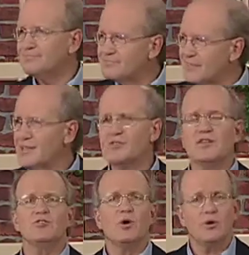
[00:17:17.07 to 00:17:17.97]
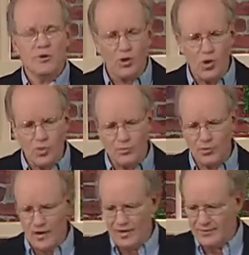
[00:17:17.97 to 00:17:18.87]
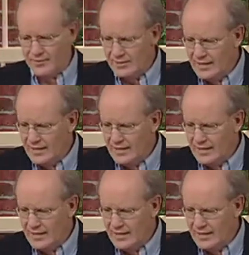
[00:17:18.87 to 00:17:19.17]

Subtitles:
in a sense, on their home ground.